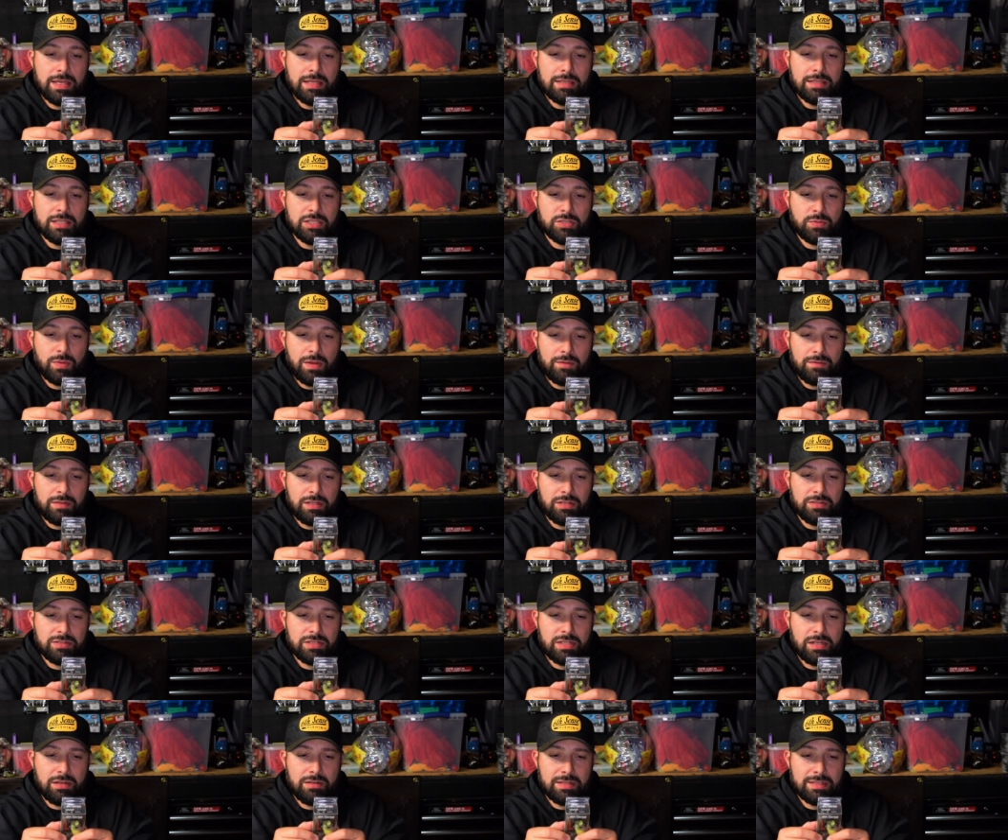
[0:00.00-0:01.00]
This
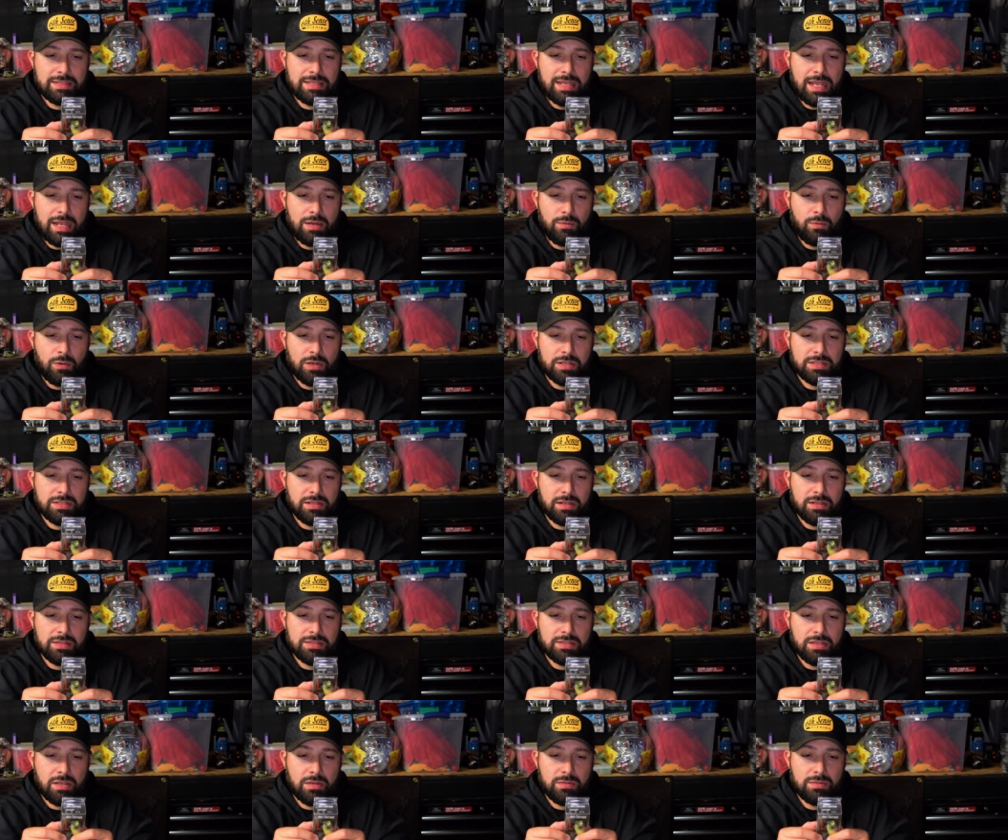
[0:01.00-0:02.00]
revolutionary design works on
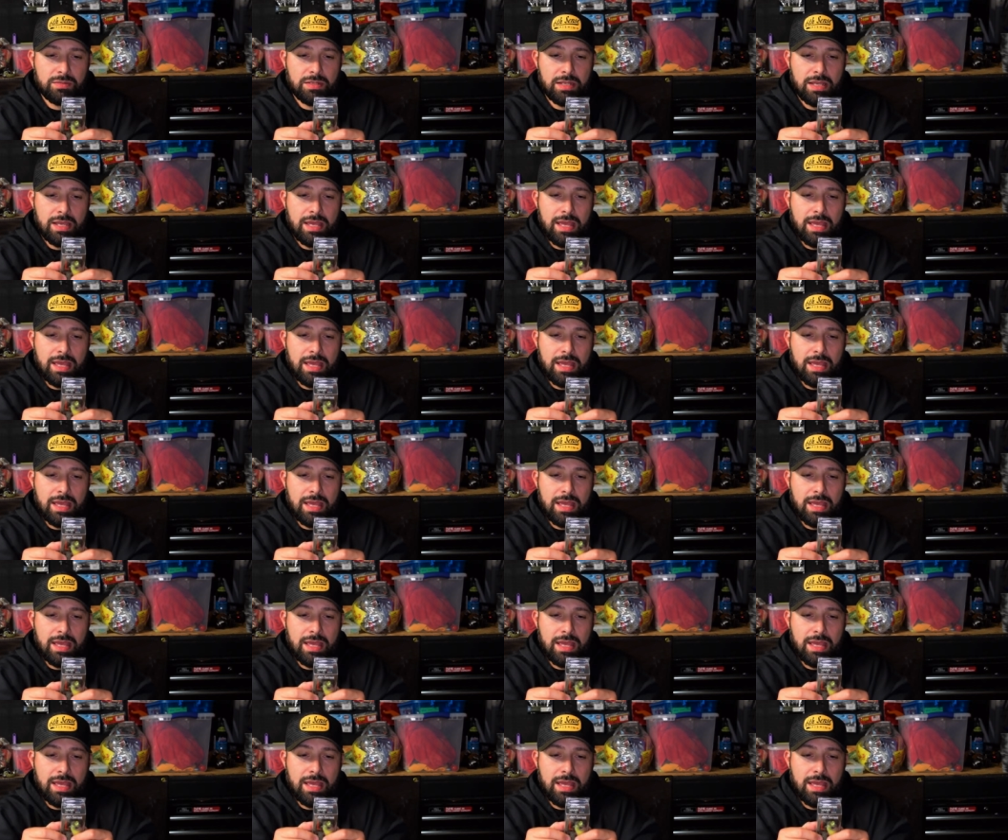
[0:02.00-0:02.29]
its own